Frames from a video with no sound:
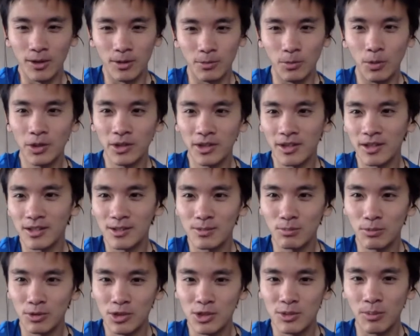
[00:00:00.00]
one that's
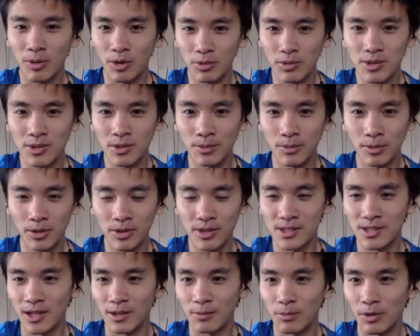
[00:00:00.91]
much more reasonable is
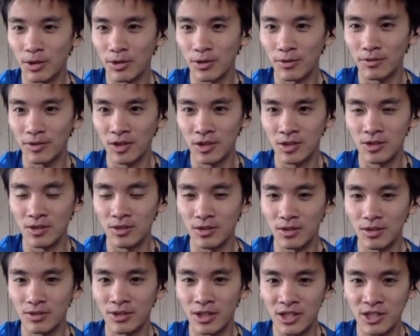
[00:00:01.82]
that part of it
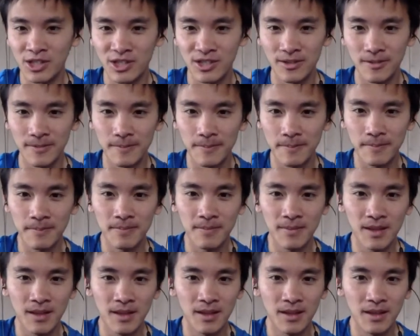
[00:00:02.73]
crash.
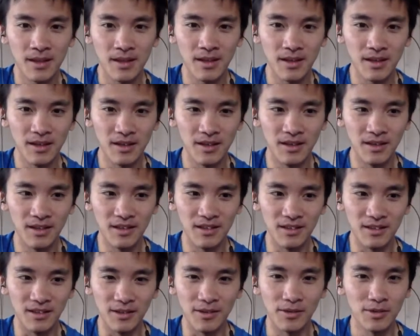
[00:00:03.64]

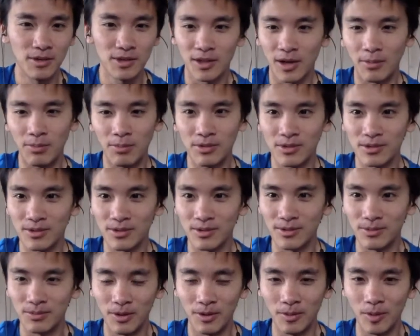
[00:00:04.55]
and this happens
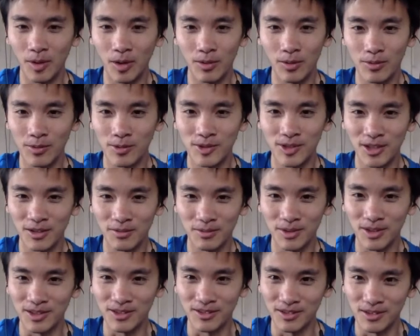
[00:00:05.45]
probably all the time,
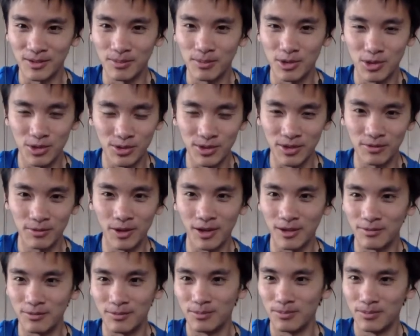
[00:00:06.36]
and especially if you
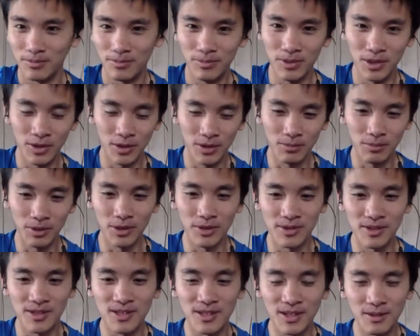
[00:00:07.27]
have bigger and bigger
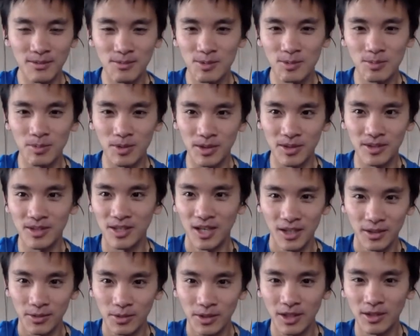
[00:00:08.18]
systems. But yeah,
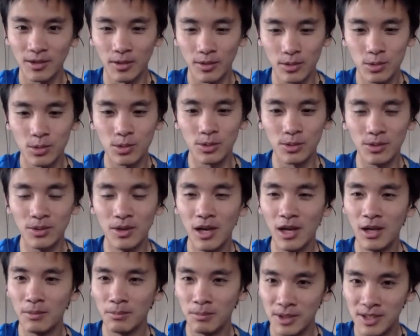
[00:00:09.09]
you can also
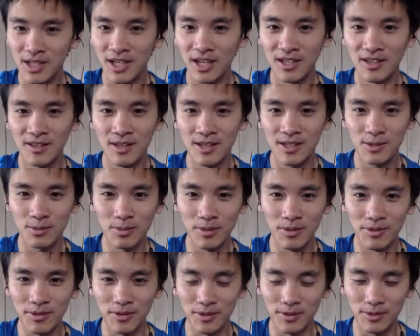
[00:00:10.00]
mitigate this with
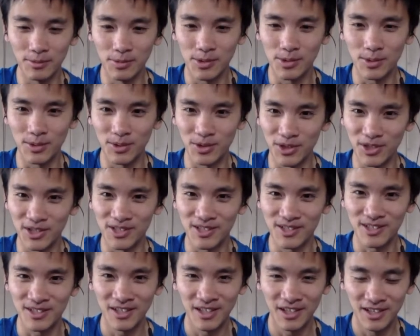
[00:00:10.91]
the research
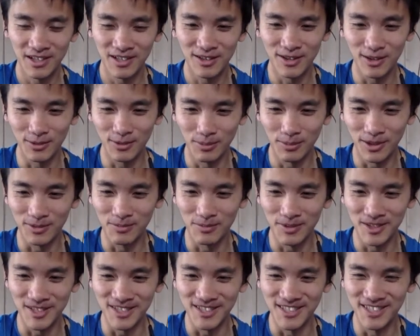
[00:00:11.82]
as done by
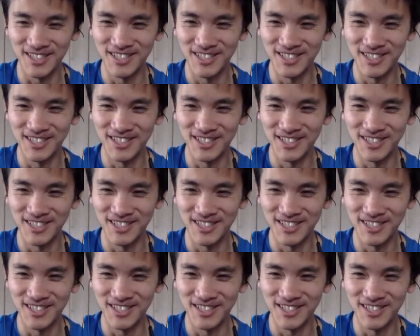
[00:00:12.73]
Mahdi.